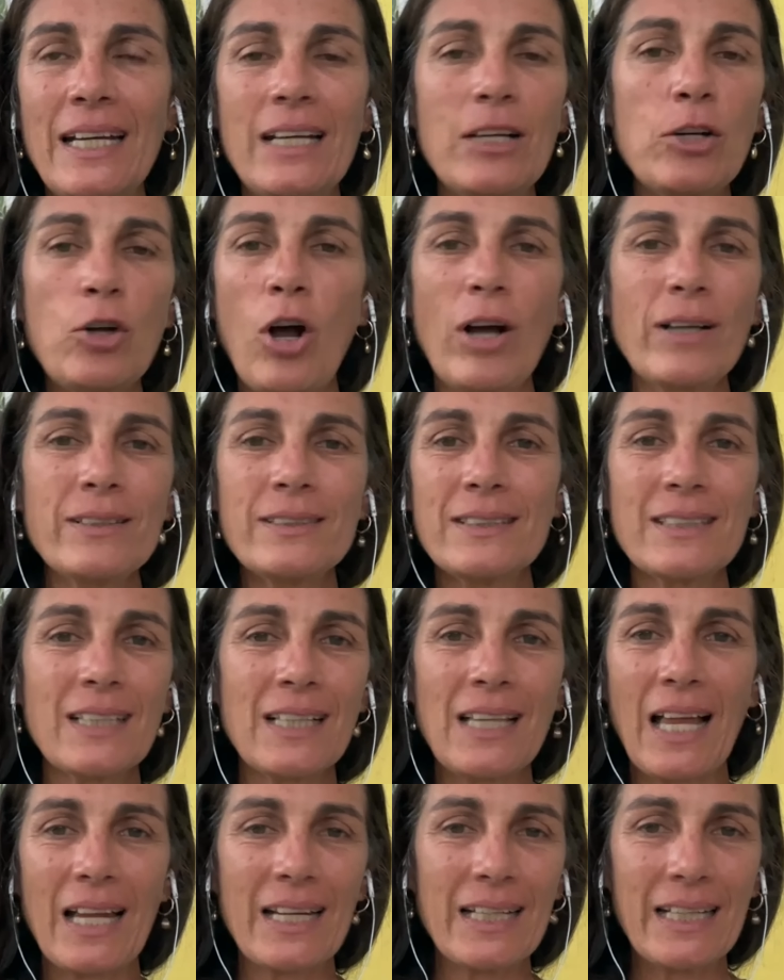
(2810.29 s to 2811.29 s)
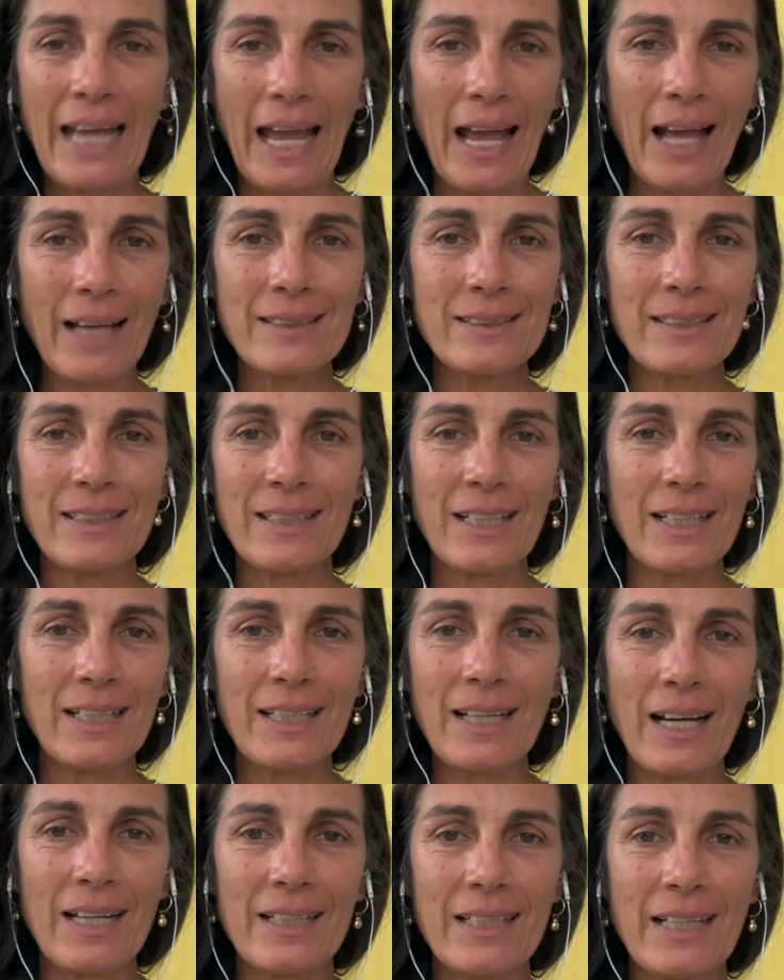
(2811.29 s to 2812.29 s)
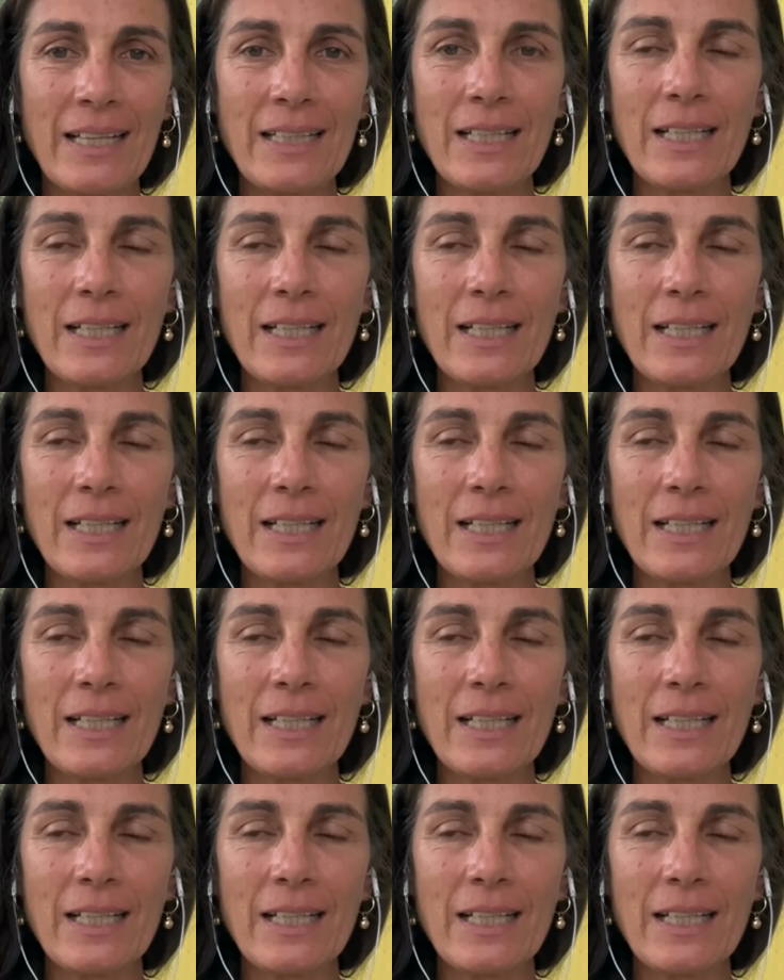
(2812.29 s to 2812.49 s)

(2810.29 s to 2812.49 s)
it causes a lot of gas in the gut.